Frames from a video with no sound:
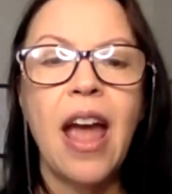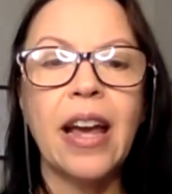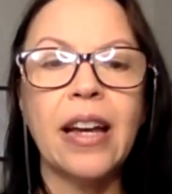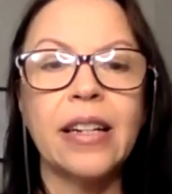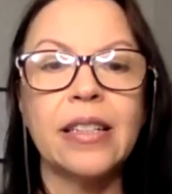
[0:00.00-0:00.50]

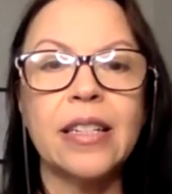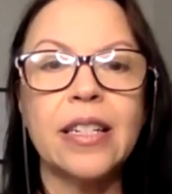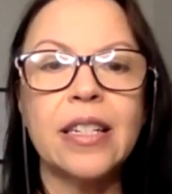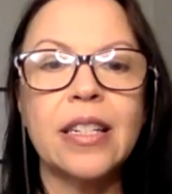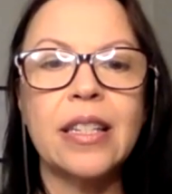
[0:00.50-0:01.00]
And
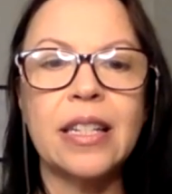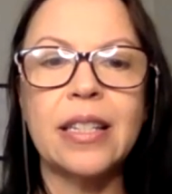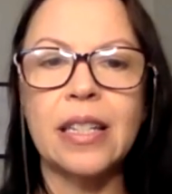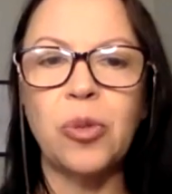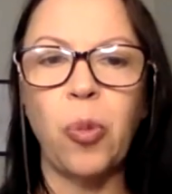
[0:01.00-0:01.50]

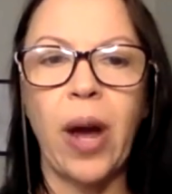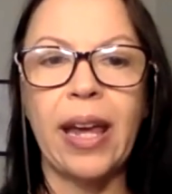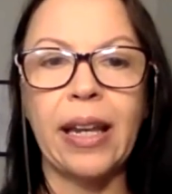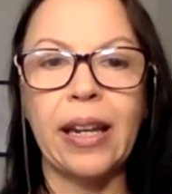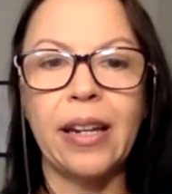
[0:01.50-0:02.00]
this is
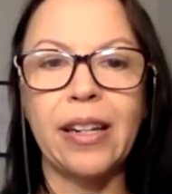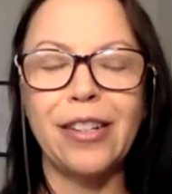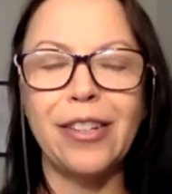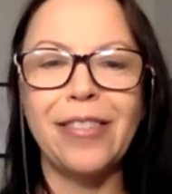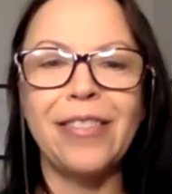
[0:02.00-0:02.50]
when
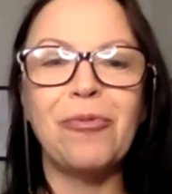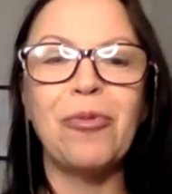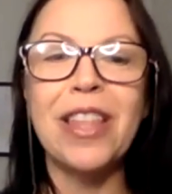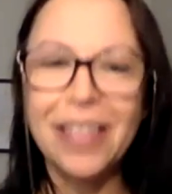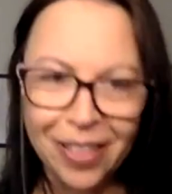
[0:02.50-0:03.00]

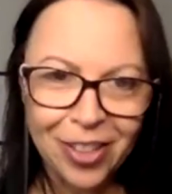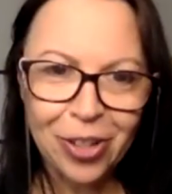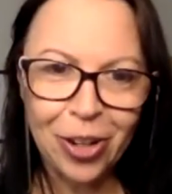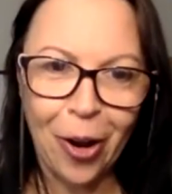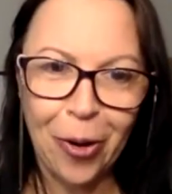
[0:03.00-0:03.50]
within the
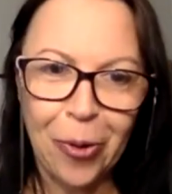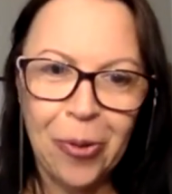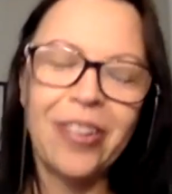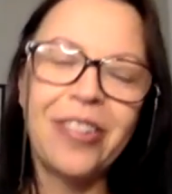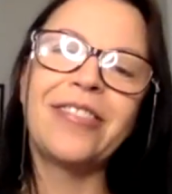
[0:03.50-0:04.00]

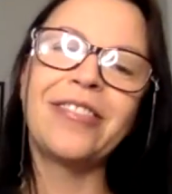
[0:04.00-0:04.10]
show,